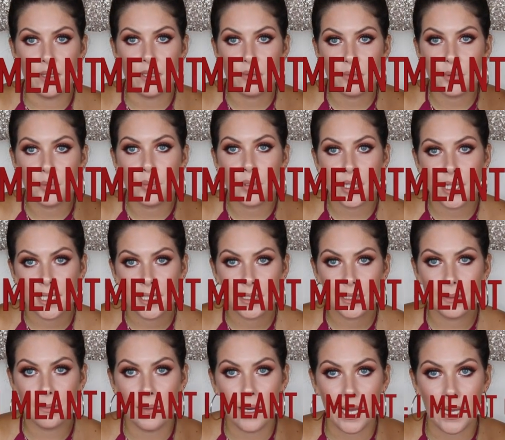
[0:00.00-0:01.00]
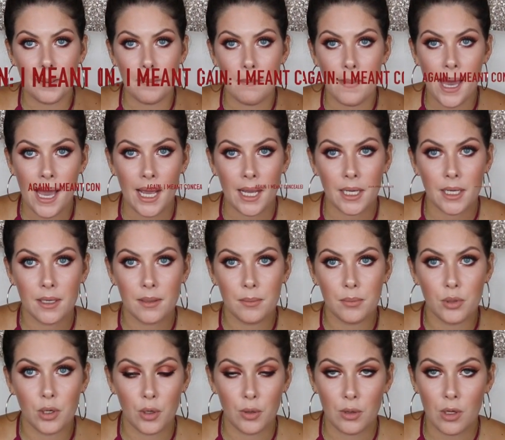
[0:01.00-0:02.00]
This replaced my MAC
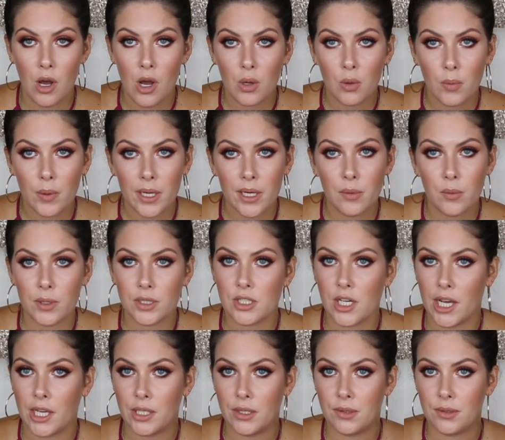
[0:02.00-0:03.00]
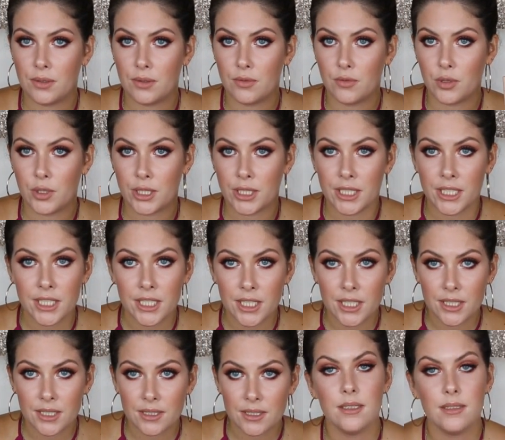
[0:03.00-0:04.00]
Pro Longwear, which I used for
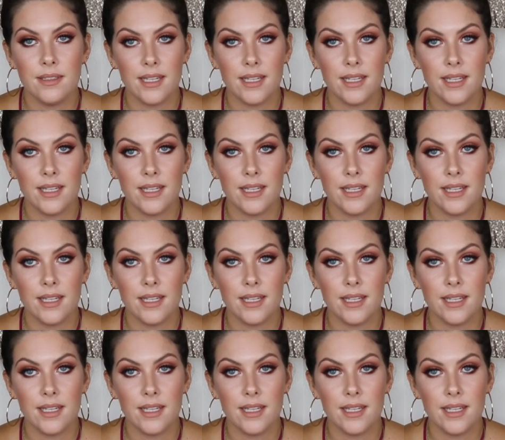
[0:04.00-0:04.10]
years.